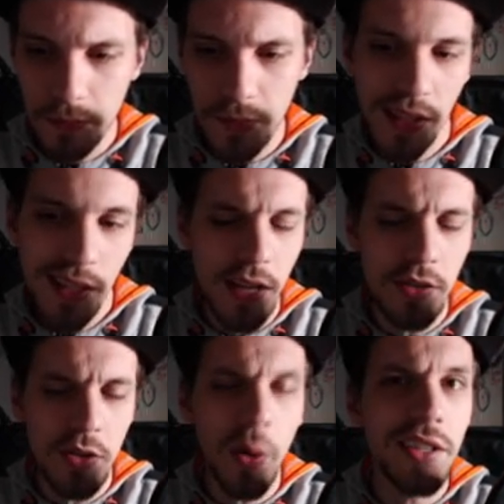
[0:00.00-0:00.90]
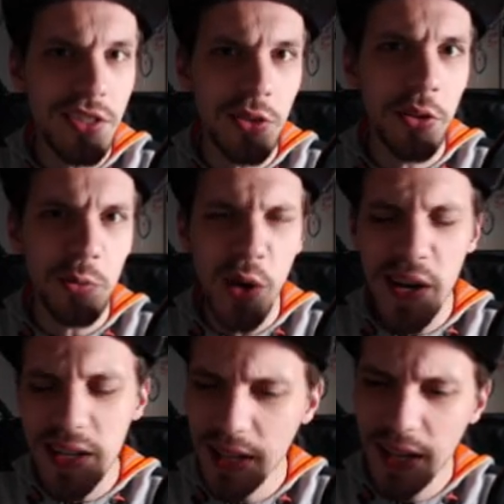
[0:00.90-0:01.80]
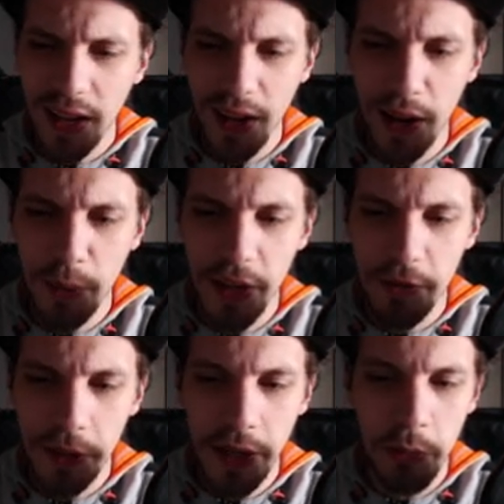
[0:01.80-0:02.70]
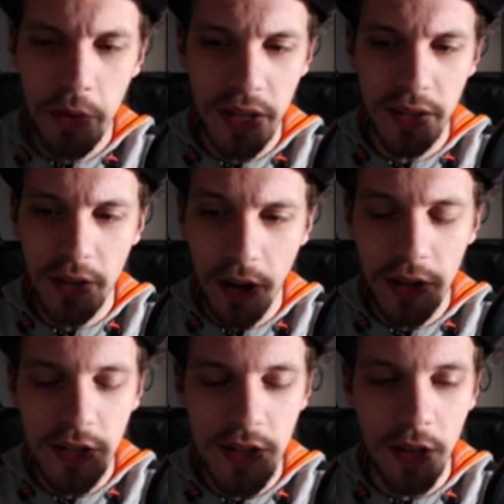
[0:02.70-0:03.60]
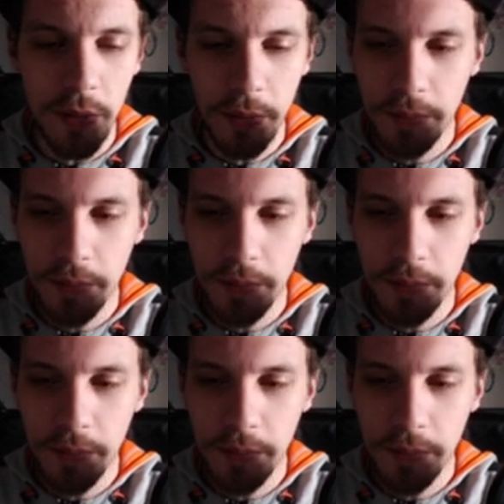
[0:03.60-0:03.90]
that sounds quite distorted, right? If we now bring the darkness up,